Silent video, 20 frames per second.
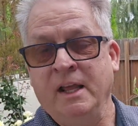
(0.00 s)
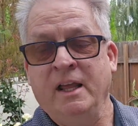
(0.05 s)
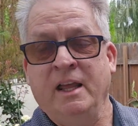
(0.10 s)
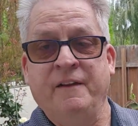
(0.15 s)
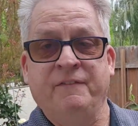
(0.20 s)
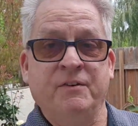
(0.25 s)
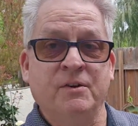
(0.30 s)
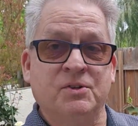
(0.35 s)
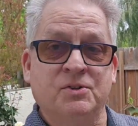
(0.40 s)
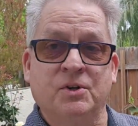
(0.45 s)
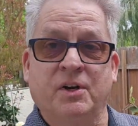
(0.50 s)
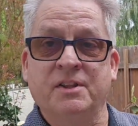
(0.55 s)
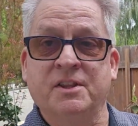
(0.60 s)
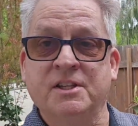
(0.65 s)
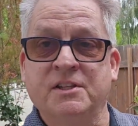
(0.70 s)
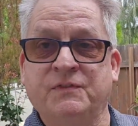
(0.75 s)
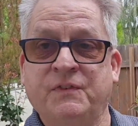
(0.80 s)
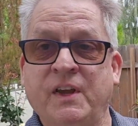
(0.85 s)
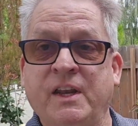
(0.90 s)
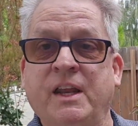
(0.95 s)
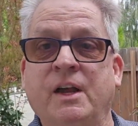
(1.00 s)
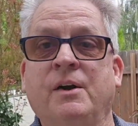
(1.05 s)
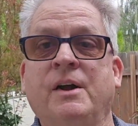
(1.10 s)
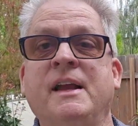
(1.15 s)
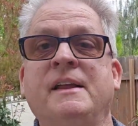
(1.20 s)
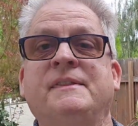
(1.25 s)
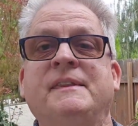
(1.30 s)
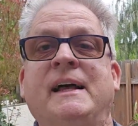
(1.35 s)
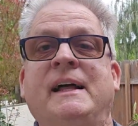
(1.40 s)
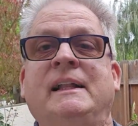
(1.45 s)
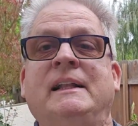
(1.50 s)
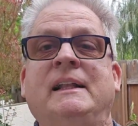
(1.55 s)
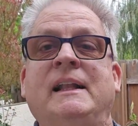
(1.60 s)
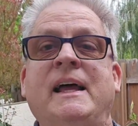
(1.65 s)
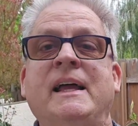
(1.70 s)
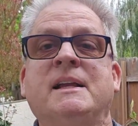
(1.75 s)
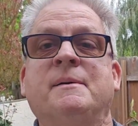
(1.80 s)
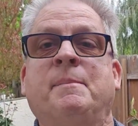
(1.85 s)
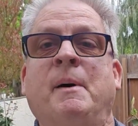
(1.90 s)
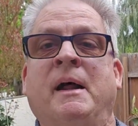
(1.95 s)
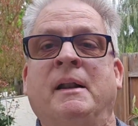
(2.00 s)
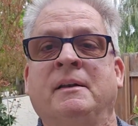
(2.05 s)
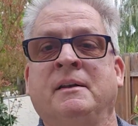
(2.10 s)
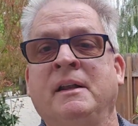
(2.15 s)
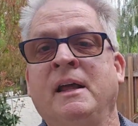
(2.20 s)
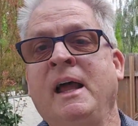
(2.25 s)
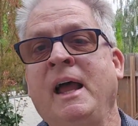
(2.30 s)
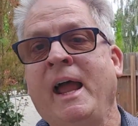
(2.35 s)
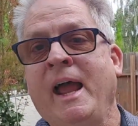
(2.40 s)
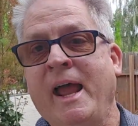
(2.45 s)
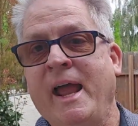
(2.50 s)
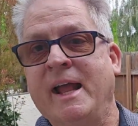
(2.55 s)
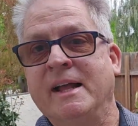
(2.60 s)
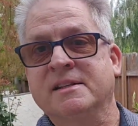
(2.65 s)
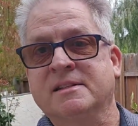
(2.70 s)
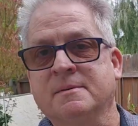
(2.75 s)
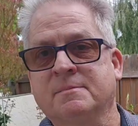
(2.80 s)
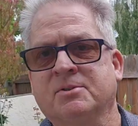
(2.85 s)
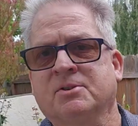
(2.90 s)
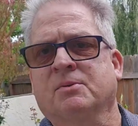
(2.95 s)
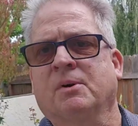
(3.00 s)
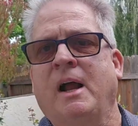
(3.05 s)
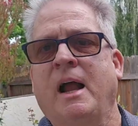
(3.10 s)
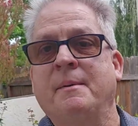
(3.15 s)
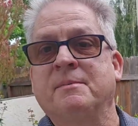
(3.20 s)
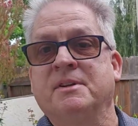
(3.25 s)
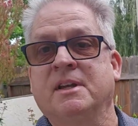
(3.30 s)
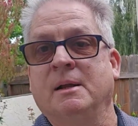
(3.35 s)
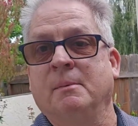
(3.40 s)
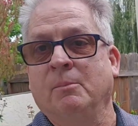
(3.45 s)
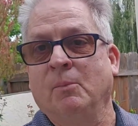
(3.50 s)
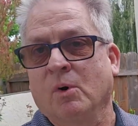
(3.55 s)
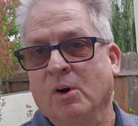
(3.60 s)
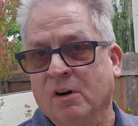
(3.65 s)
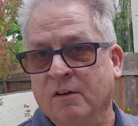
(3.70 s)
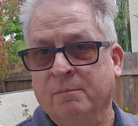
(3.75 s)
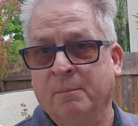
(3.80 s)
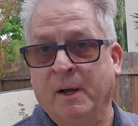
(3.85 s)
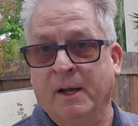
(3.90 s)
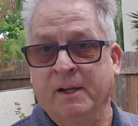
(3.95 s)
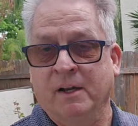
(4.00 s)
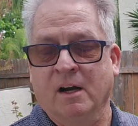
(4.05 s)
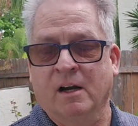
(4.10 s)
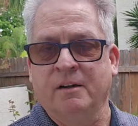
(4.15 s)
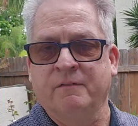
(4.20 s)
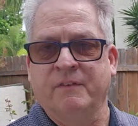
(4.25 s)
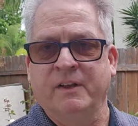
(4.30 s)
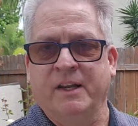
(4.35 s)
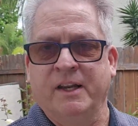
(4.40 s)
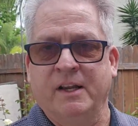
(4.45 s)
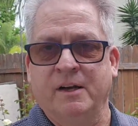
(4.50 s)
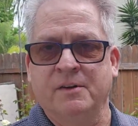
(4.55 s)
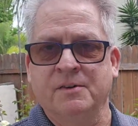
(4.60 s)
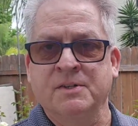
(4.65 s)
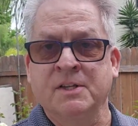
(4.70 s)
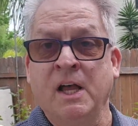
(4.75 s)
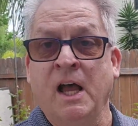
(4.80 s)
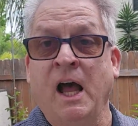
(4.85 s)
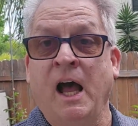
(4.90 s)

If you enjoyed this video, hit that like button and subscribe to get more of my garden videos.